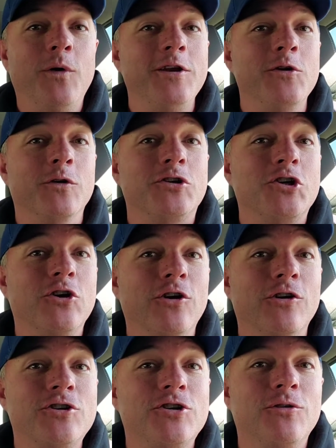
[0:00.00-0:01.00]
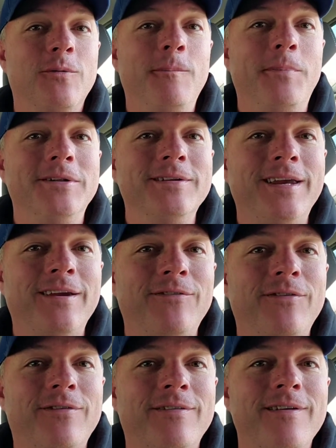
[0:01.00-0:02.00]
what your church
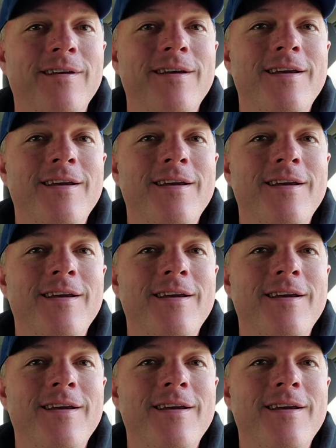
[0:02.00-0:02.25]
believes?